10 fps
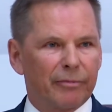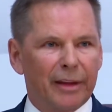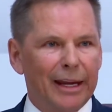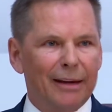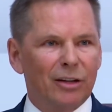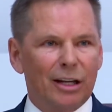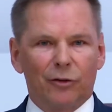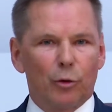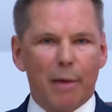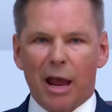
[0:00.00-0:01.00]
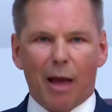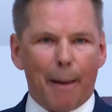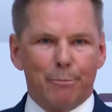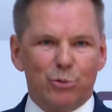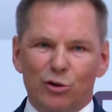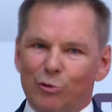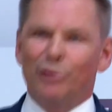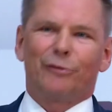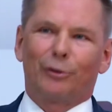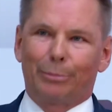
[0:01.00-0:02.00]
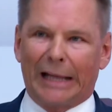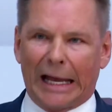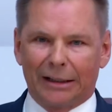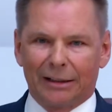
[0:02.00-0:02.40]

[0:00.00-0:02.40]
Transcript: Even if you make a beautiful plan,